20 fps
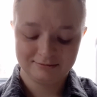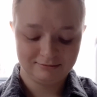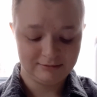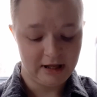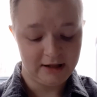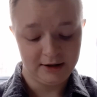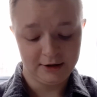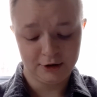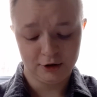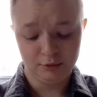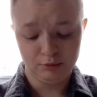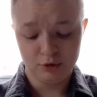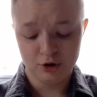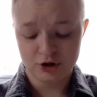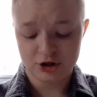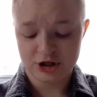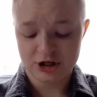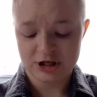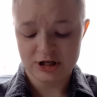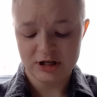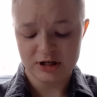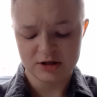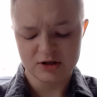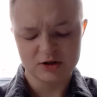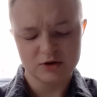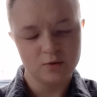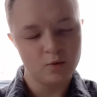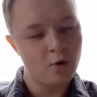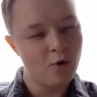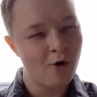A little mushy and
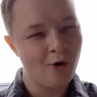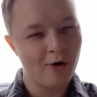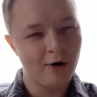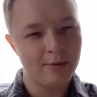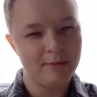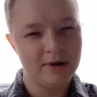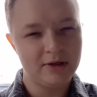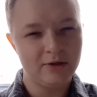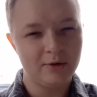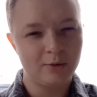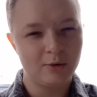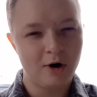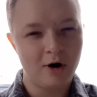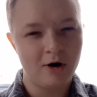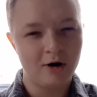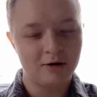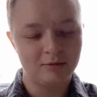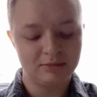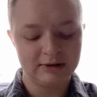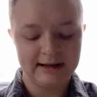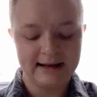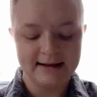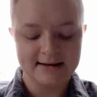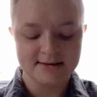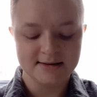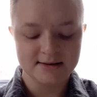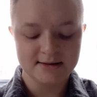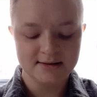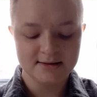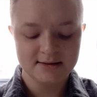warm in the wrong
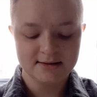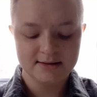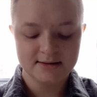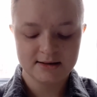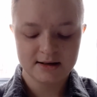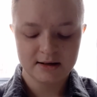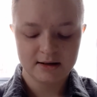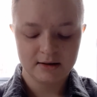places.